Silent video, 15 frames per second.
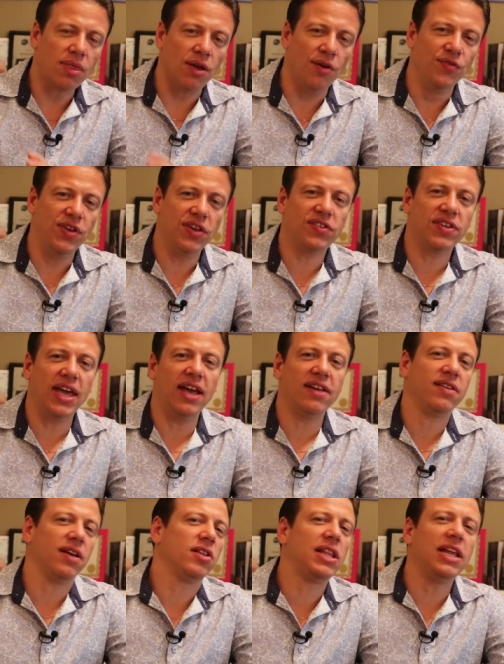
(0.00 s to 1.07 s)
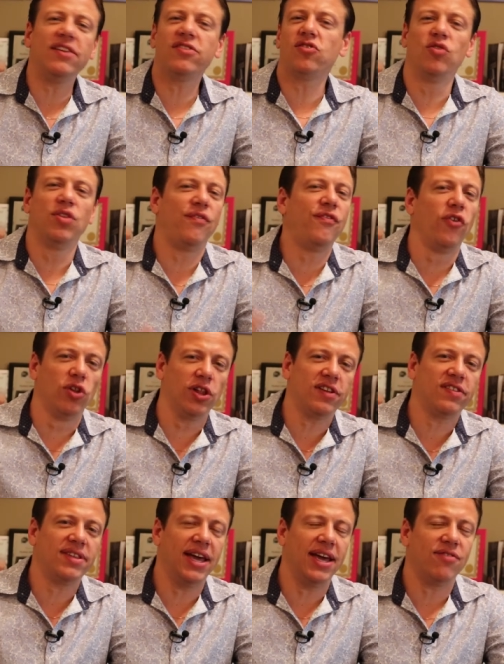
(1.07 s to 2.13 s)
this case, at least to the full
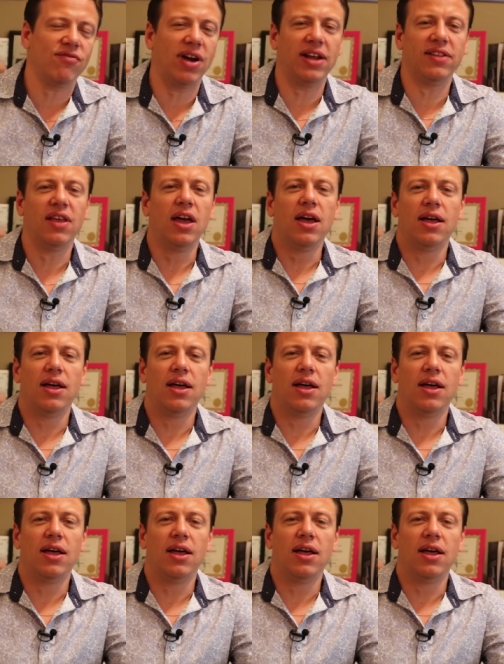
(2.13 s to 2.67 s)
extent, right?